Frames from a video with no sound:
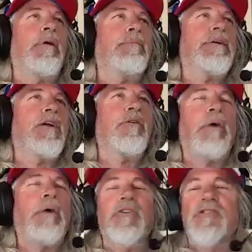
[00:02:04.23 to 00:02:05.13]
you know,
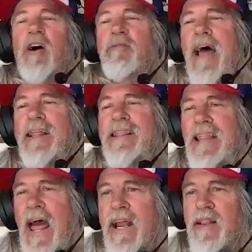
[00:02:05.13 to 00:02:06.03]
about yourself
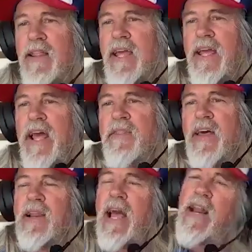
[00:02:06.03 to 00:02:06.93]
athletically, and
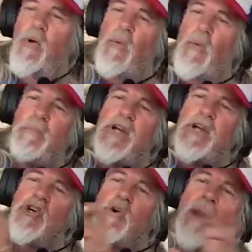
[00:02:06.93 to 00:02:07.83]
then kind of what made
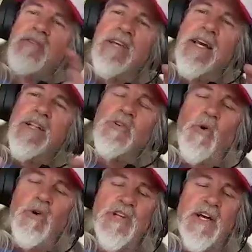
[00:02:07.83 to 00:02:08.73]
you gravitate
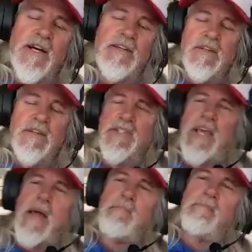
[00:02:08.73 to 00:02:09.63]
towards this
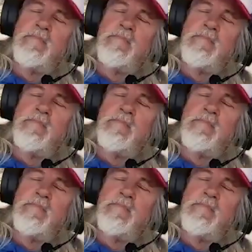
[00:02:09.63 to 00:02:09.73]
game.